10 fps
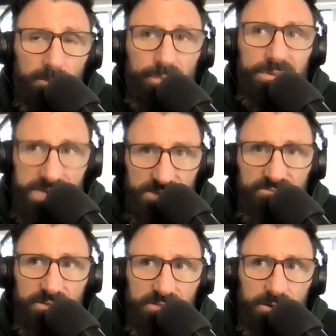
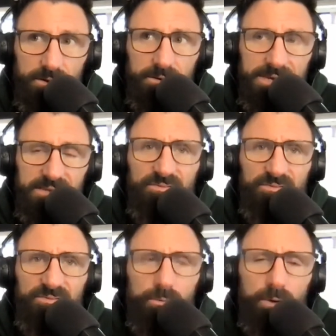believe that there is
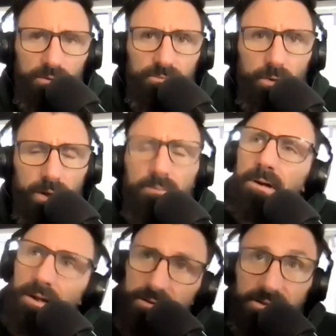no other way. Well,
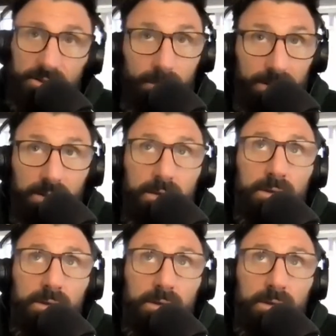I'll take that back.